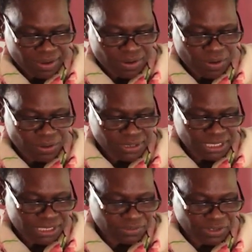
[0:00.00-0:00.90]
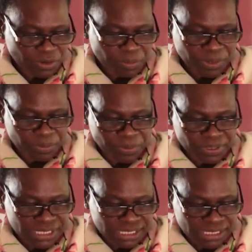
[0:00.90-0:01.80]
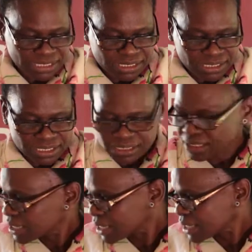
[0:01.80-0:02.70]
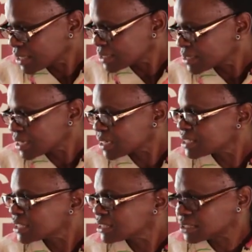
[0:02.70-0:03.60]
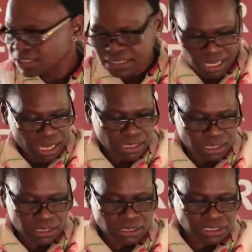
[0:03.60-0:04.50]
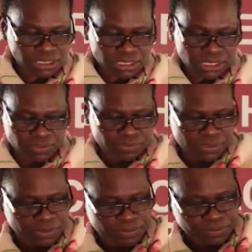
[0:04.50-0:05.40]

All the development policies, strategies, and initiatives.